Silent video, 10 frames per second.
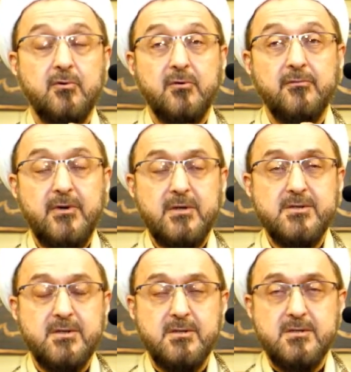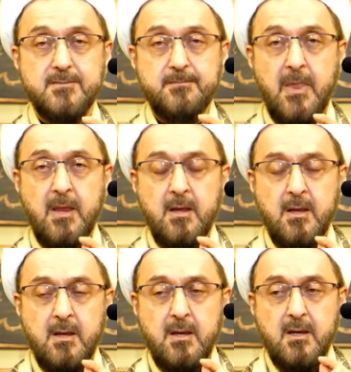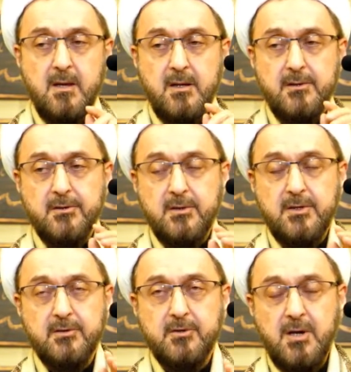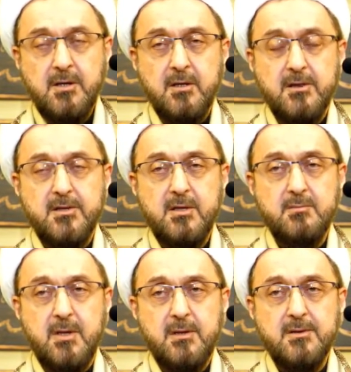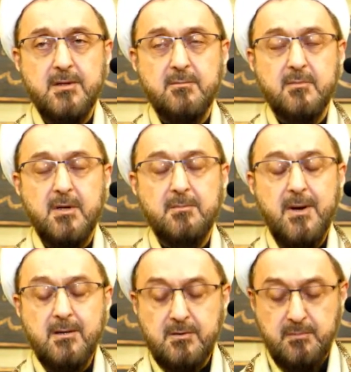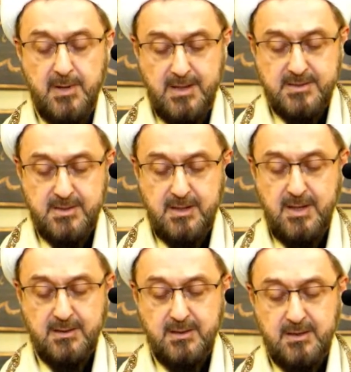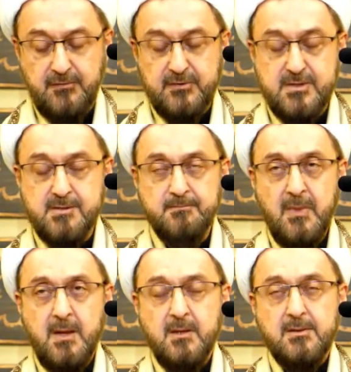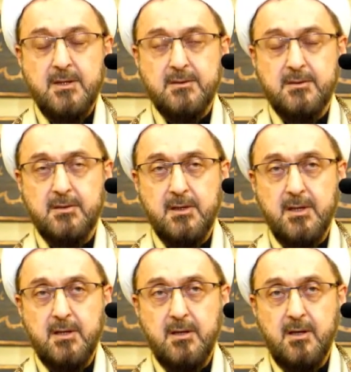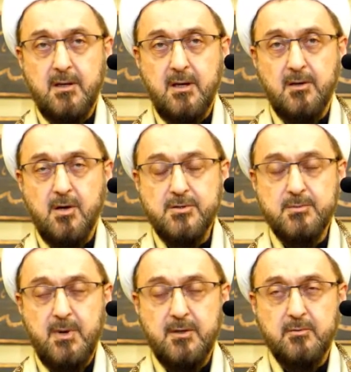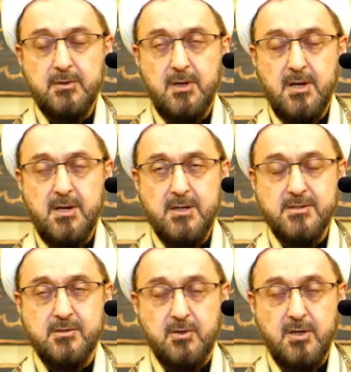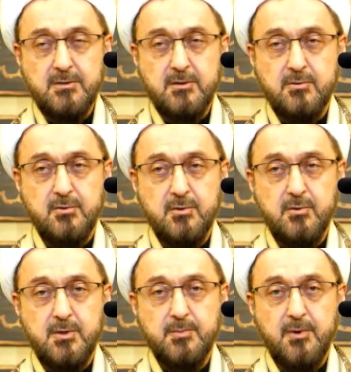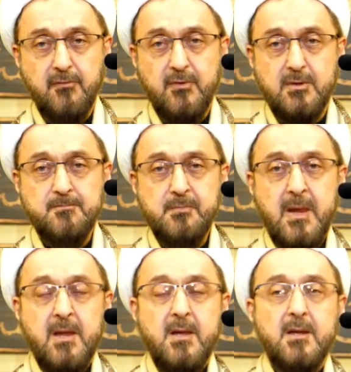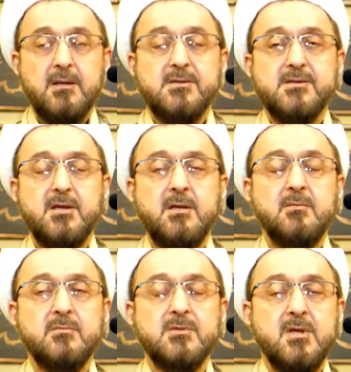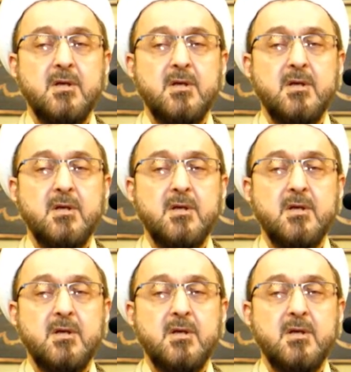verses, the running theme in them about blessing and gifts that Allah subhanahu wa ta'ala has granted to the Holy Prophet, it seems